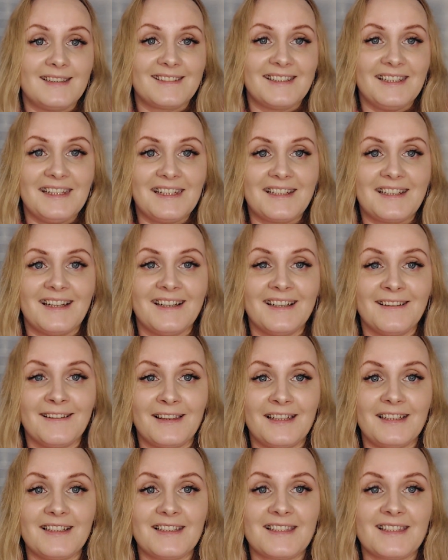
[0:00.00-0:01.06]
take
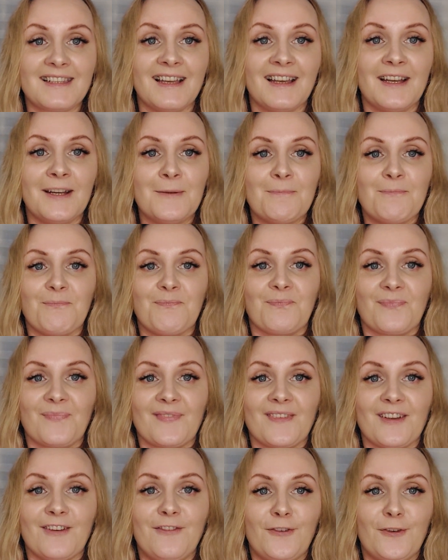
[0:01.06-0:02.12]
these
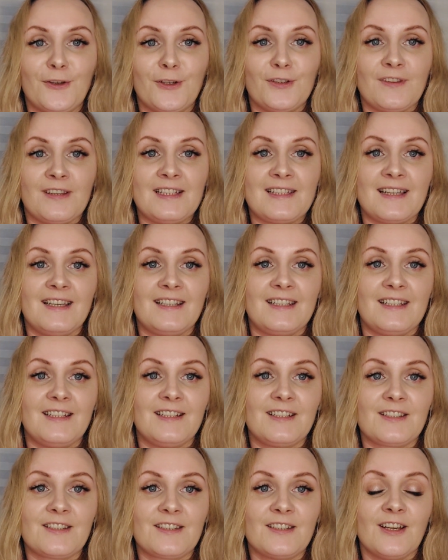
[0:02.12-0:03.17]
for these
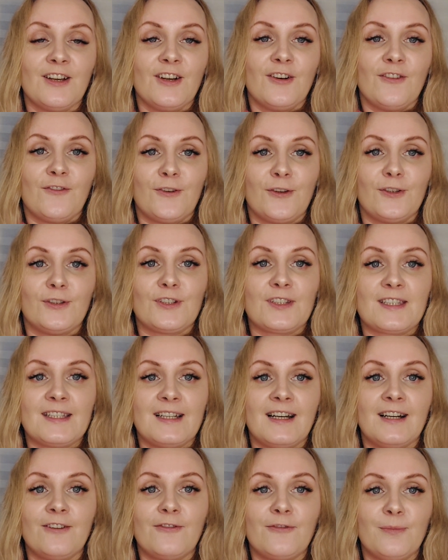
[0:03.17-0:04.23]
ideas for
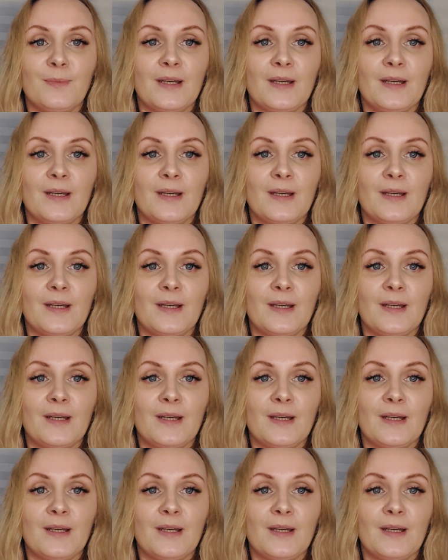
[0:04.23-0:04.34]
yourself.